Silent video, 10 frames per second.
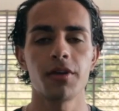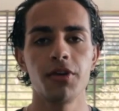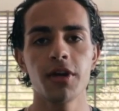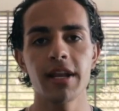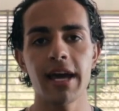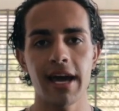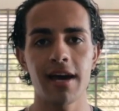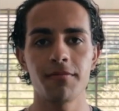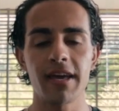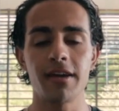you're gonna
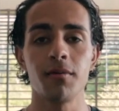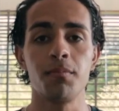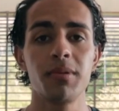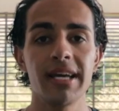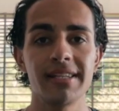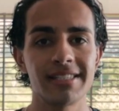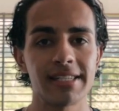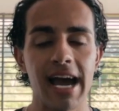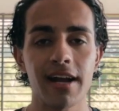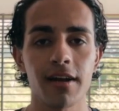have a complete
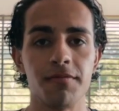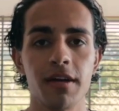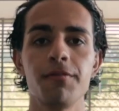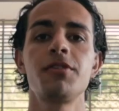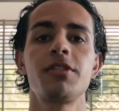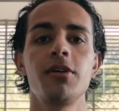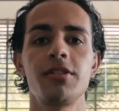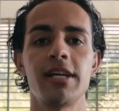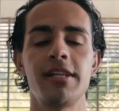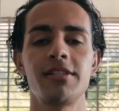stack of different skill
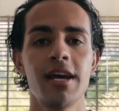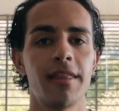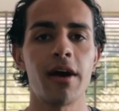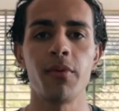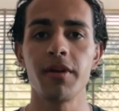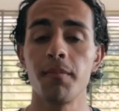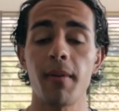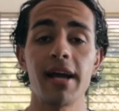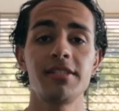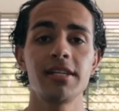sets that when
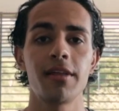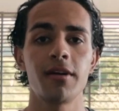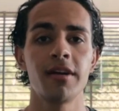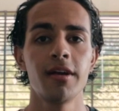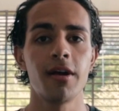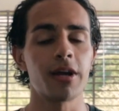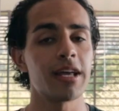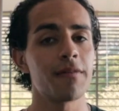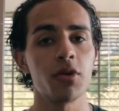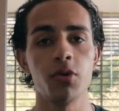combined together are gonna
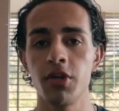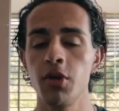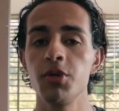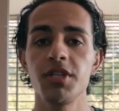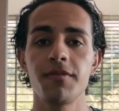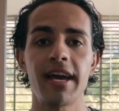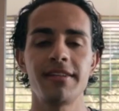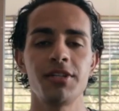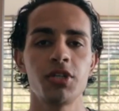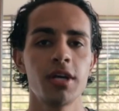give you a huge
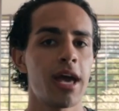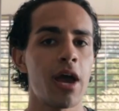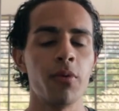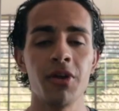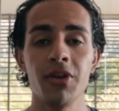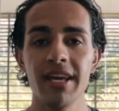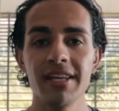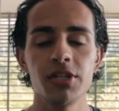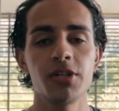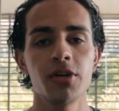advantage. And what you need
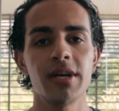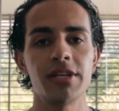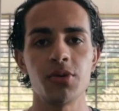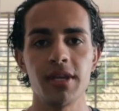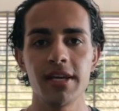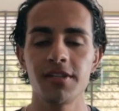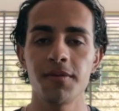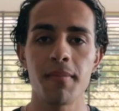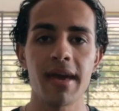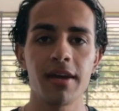to do is you need to
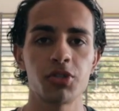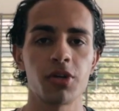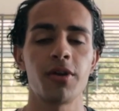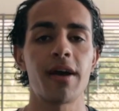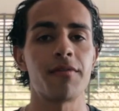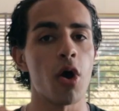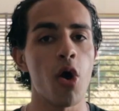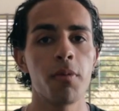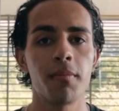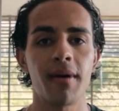make sure you have an
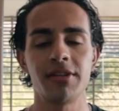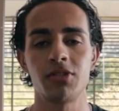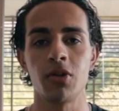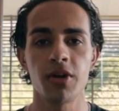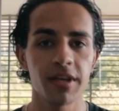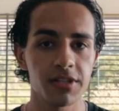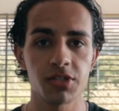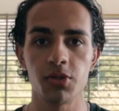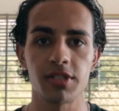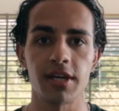open mind to learning these
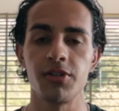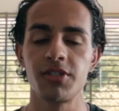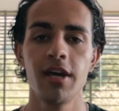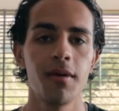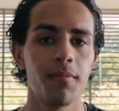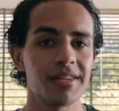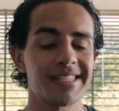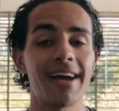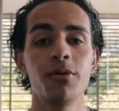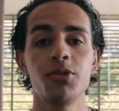new skills, because
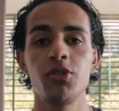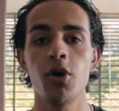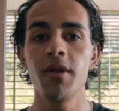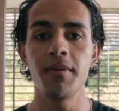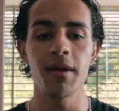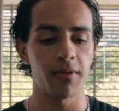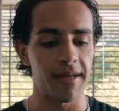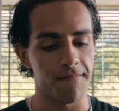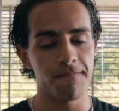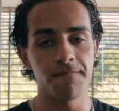I know so many people
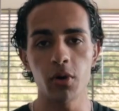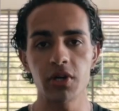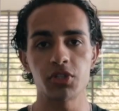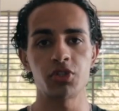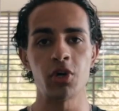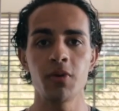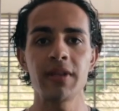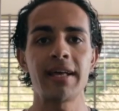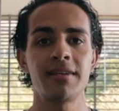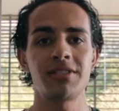that focus so
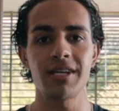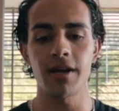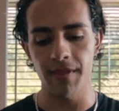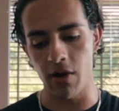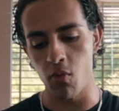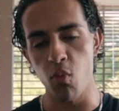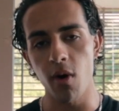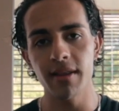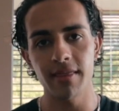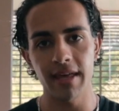relentlessly on that
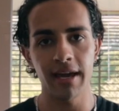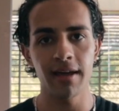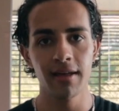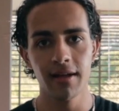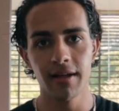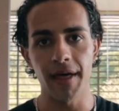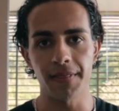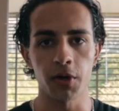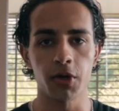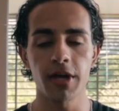one thing that
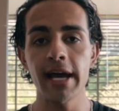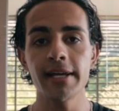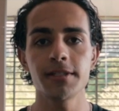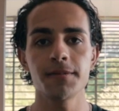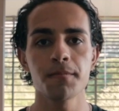they're good at,